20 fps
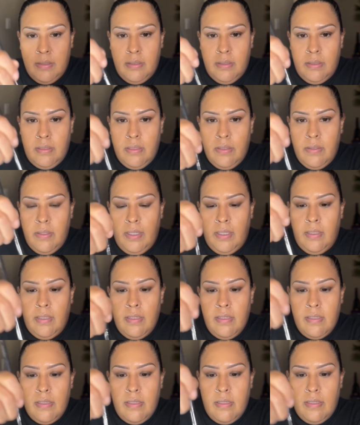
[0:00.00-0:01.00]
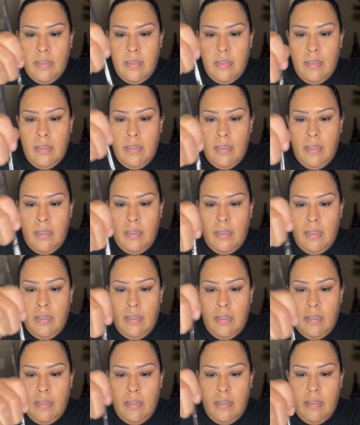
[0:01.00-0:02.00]
go like this, get the as
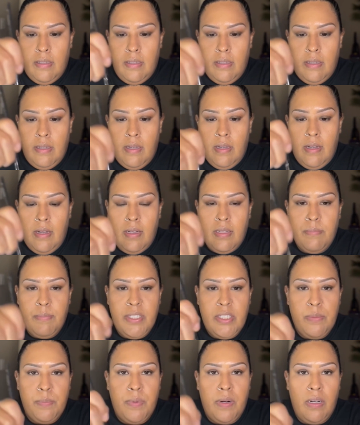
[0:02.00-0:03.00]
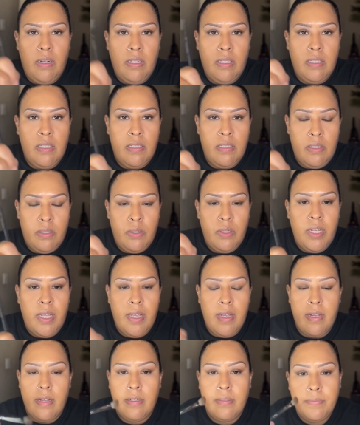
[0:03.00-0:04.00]
much products as you
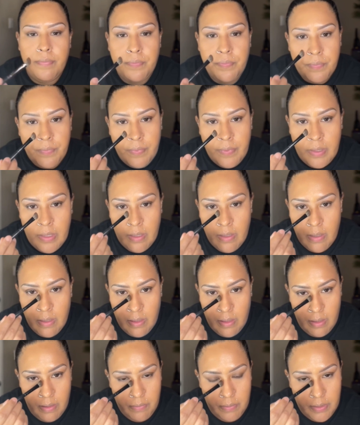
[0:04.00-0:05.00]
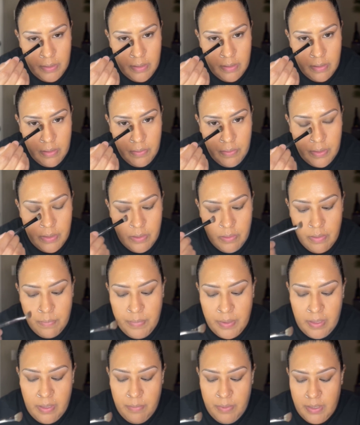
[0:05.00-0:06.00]
can. And we're just going to apply.
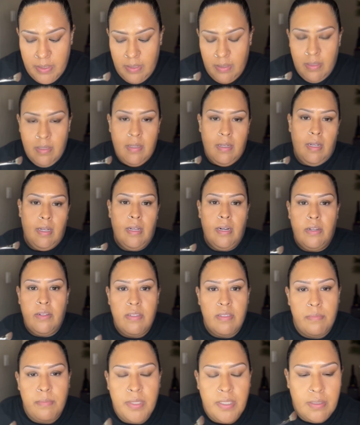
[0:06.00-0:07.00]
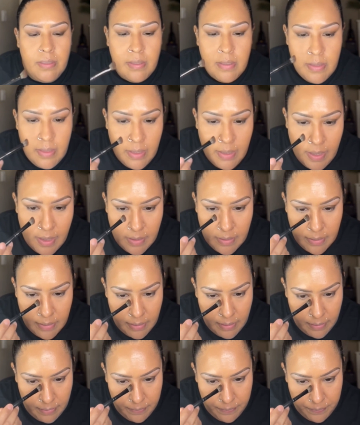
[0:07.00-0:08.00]
Let me see. I gotta use a mirror because I can't see.
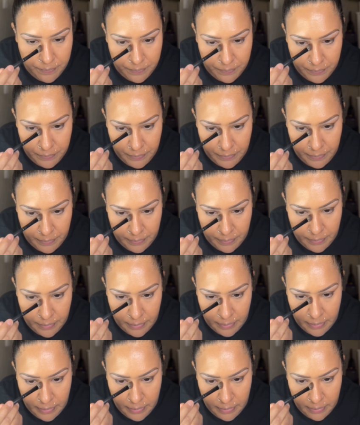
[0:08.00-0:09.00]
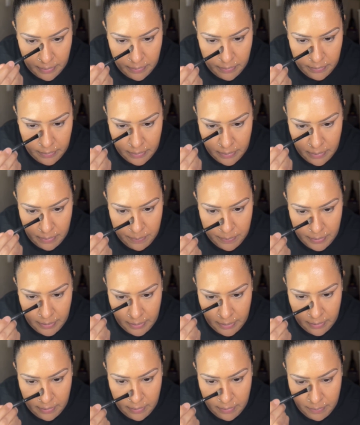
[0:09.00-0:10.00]
I'm going to apply a
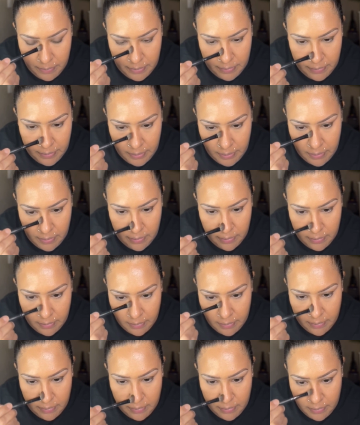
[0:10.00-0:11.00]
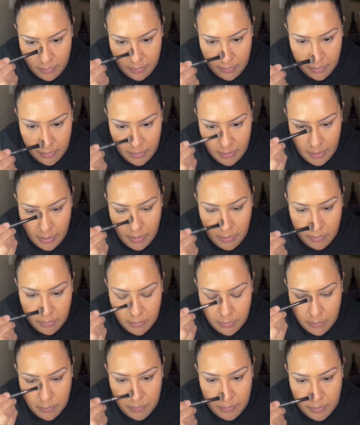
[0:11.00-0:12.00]
little bit right here. I don't do
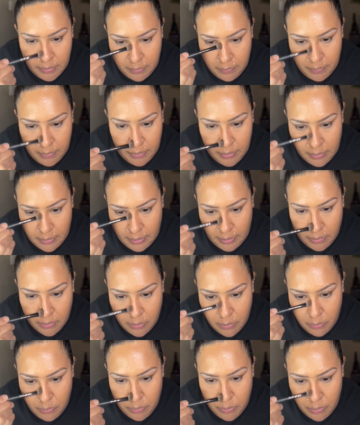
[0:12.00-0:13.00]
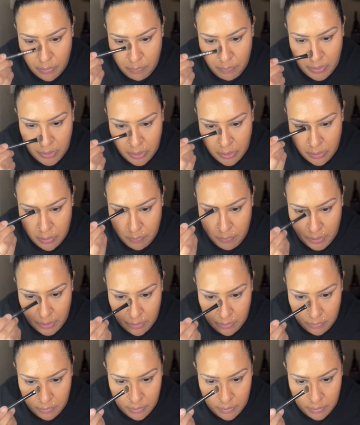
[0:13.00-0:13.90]
really like too much to my nose.